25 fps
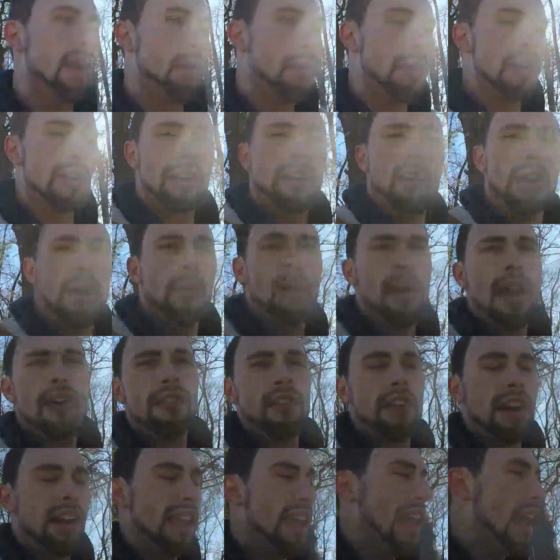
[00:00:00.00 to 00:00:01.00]
to work on it
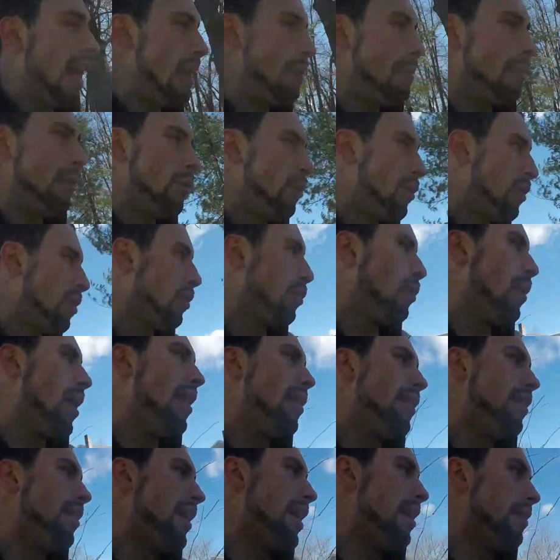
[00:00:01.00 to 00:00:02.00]
whenever I can, but with the
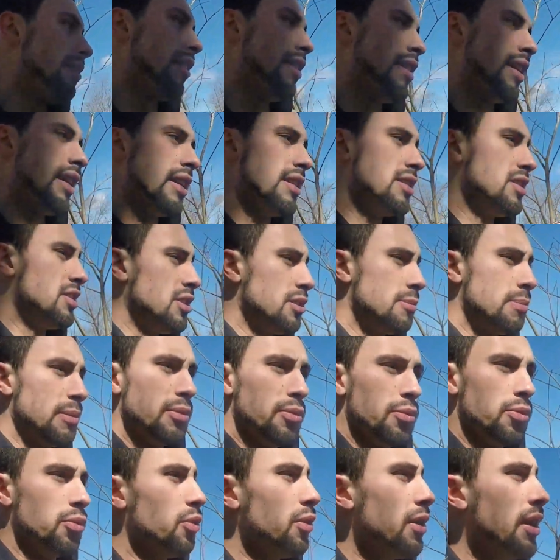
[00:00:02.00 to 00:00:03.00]
weather and everything, it's just
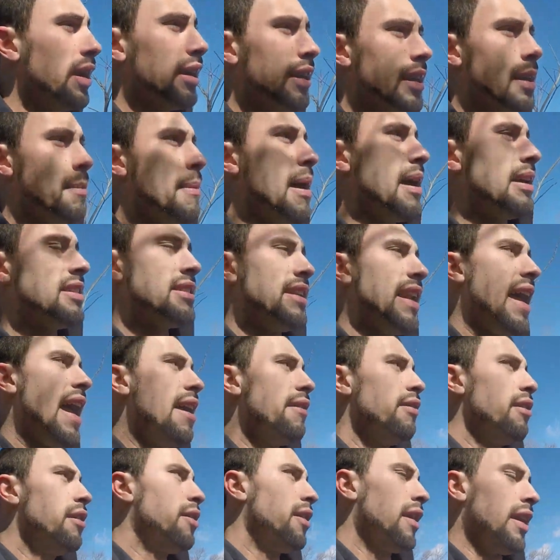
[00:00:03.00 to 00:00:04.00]
been really messing
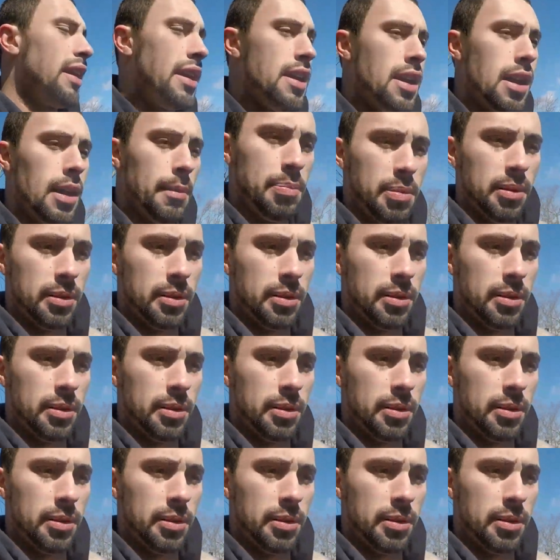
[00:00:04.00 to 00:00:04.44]
everything up.